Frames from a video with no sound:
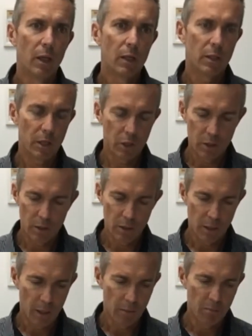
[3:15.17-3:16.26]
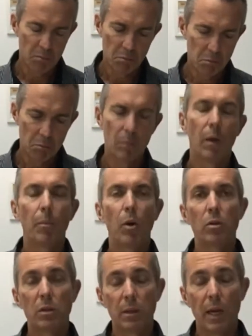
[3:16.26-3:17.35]
such as
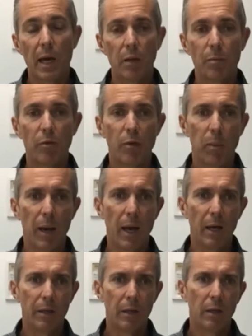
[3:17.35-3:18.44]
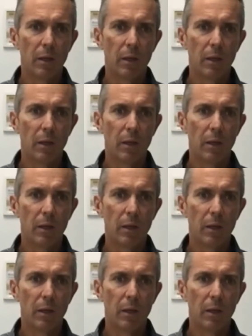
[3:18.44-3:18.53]
upon startup of a plant,